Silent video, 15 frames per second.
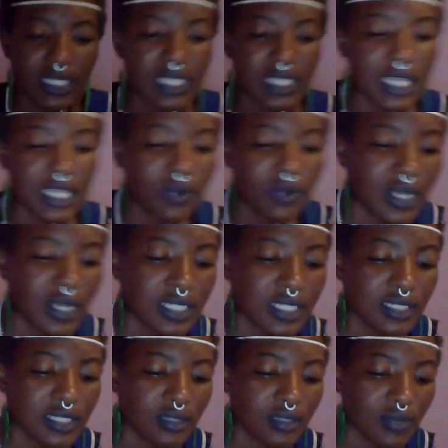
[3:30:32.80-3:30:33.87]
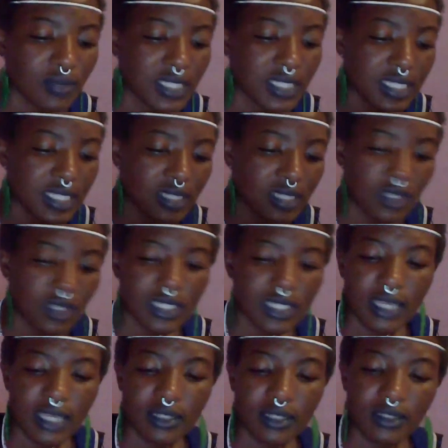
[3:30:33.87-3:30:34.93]
did I say it was? What's the
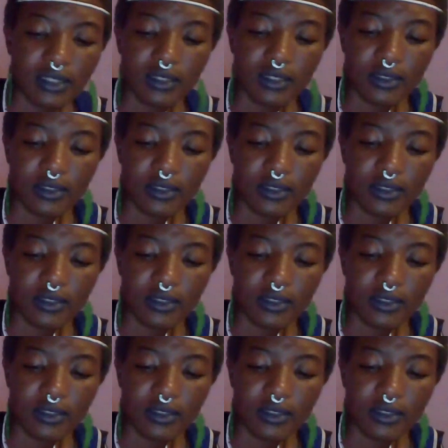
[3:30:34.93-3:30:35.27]
star sign?